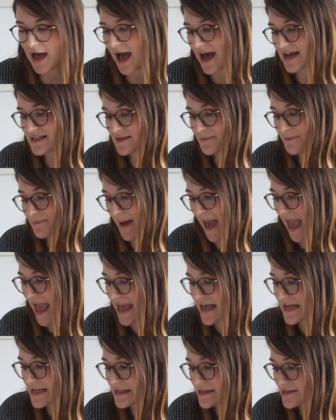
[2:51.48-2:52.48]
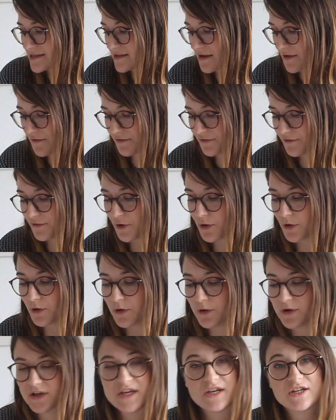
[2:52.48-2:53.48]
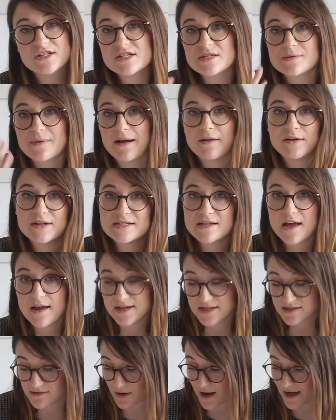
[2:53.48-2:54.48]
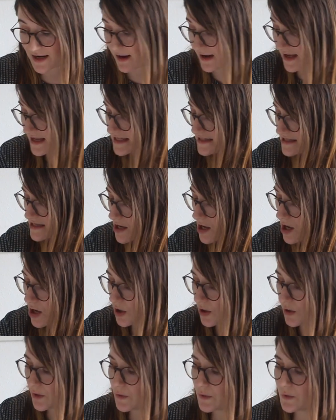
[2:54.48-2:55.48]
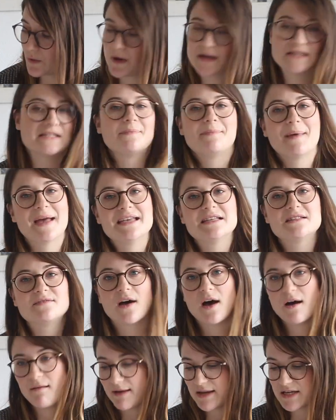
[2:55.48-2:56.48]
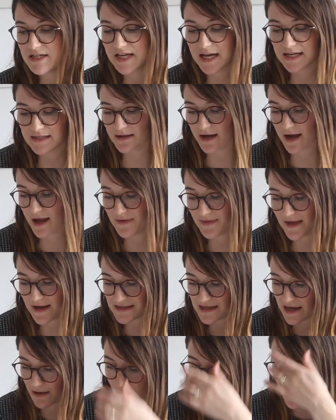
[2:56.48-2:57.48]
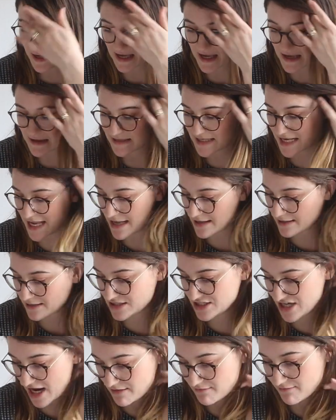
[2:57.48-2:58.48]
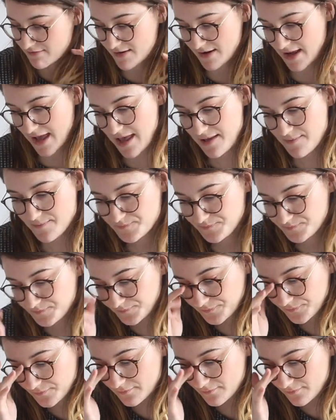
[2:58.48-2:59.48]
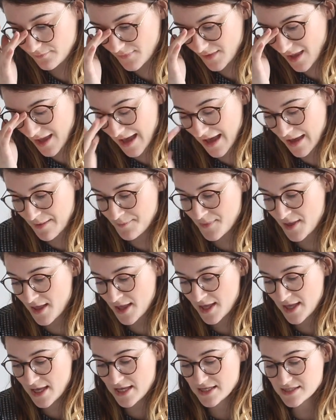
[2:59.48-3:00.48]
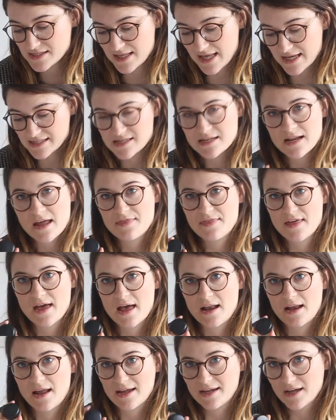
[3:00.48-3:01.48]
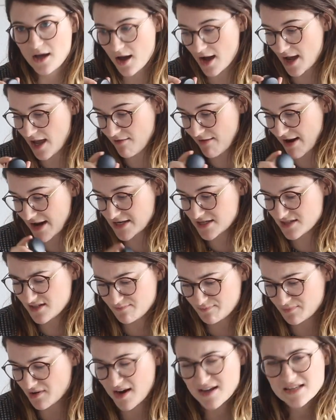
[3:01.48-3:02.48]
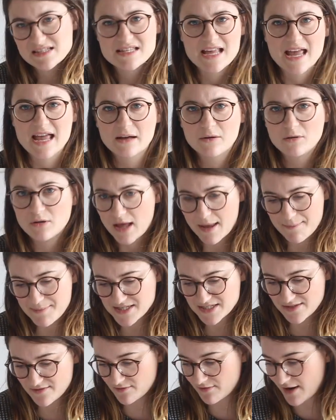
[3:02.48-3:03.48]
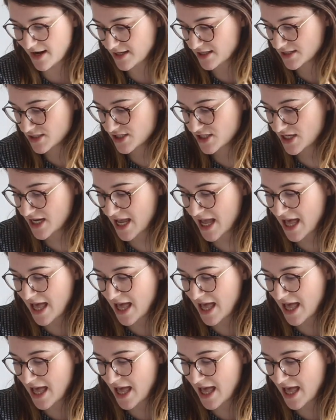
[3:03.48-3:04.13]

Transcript: as a base for, you could just wear it on its own, it's quite nice, or as a base for eyeshadow, and that's how I use it generally. So that's another like higher end price thing, or like mid of the range.